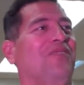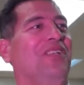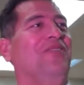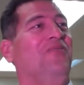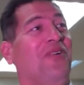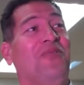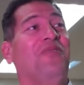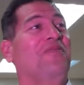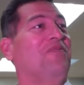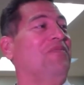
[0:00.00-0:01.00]
really what
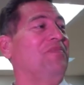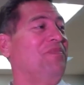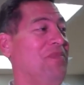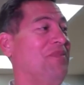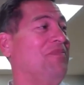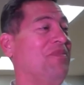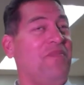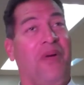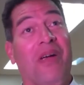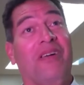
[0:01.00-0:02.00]
we've been
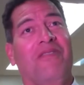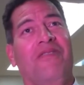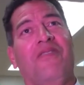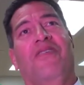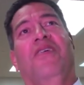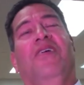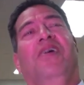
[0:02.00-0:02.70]
preparing for.